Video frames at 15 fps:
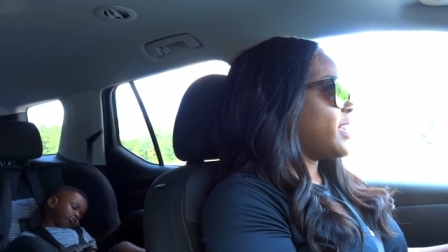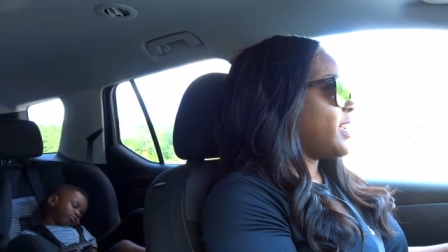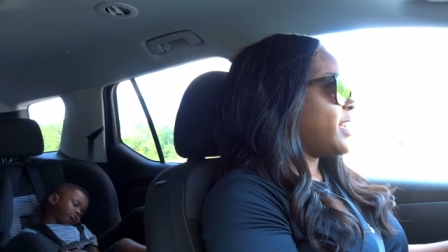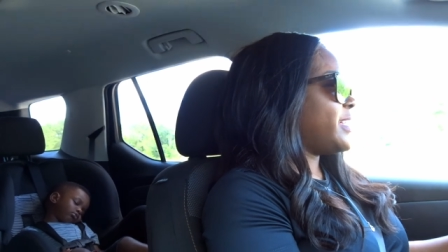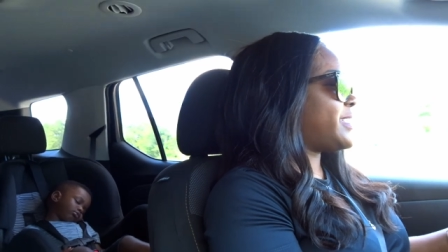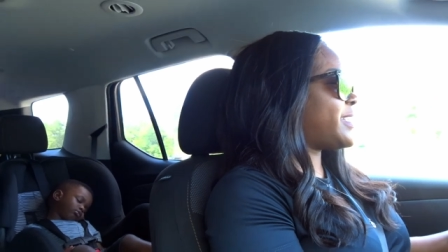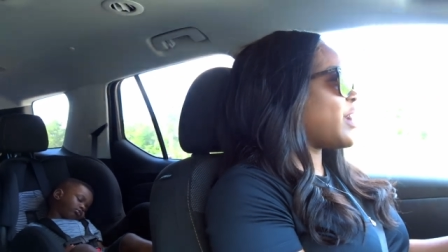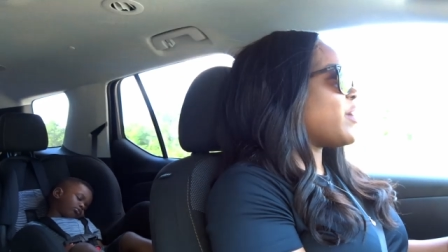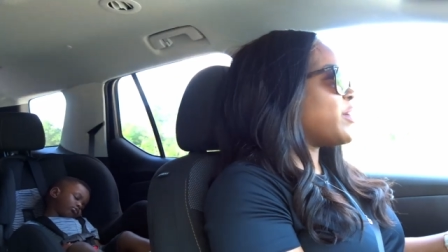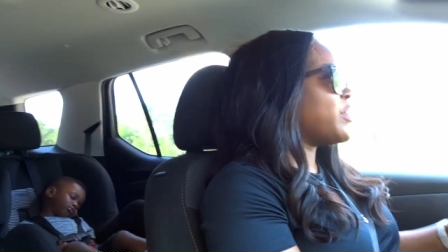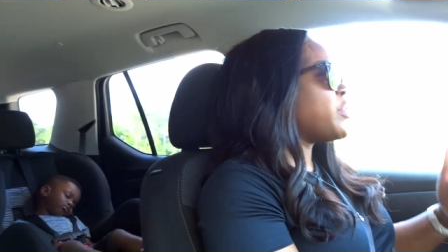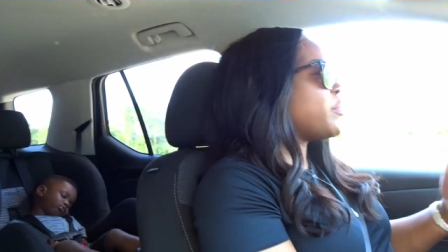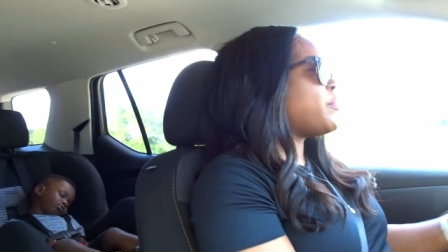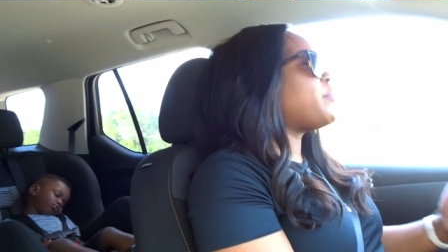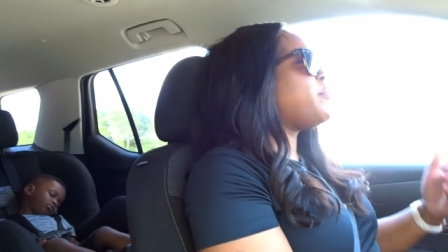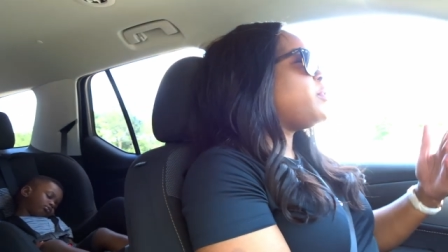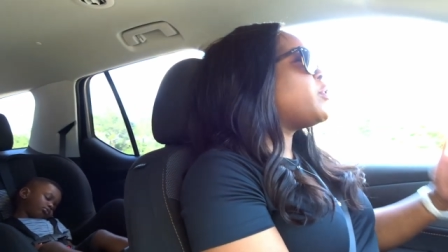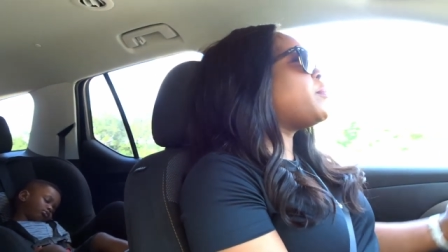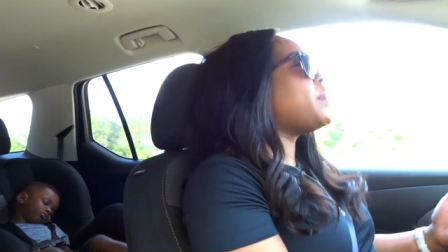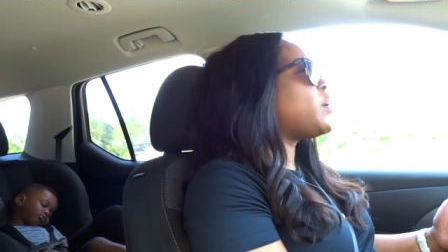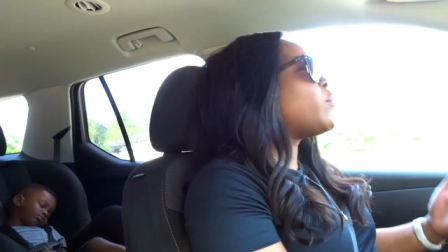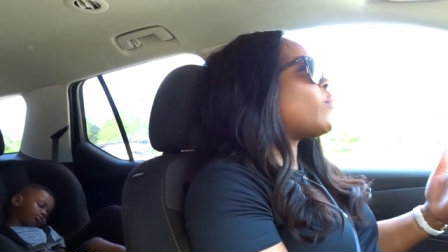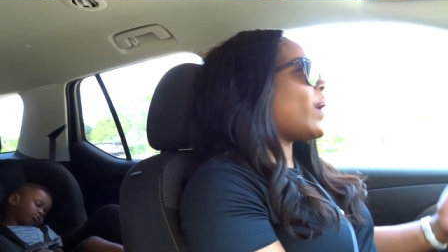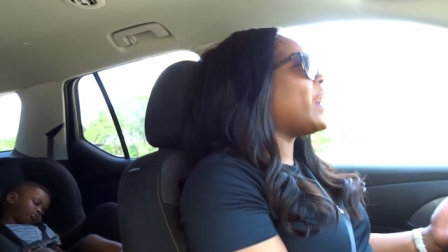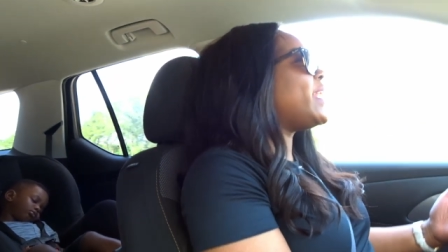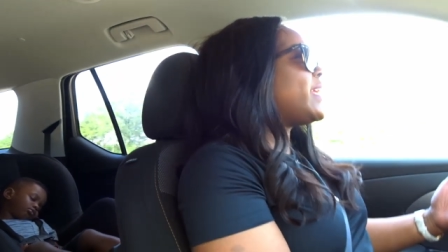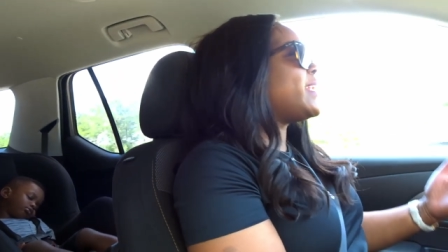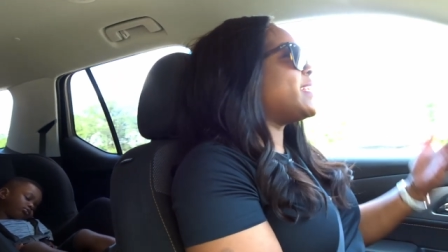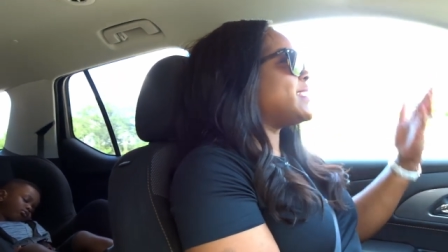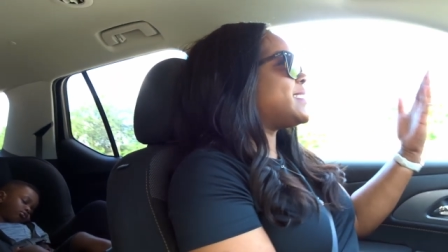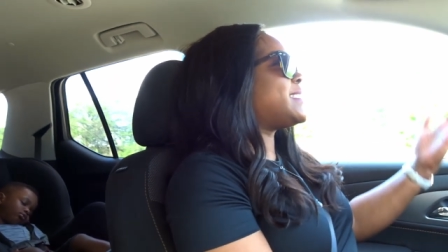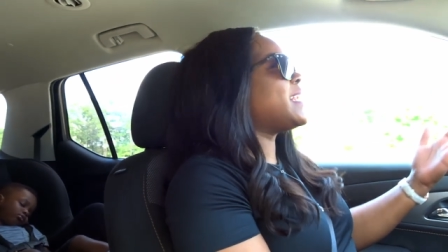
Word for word: Yeah, no. So you be waiting to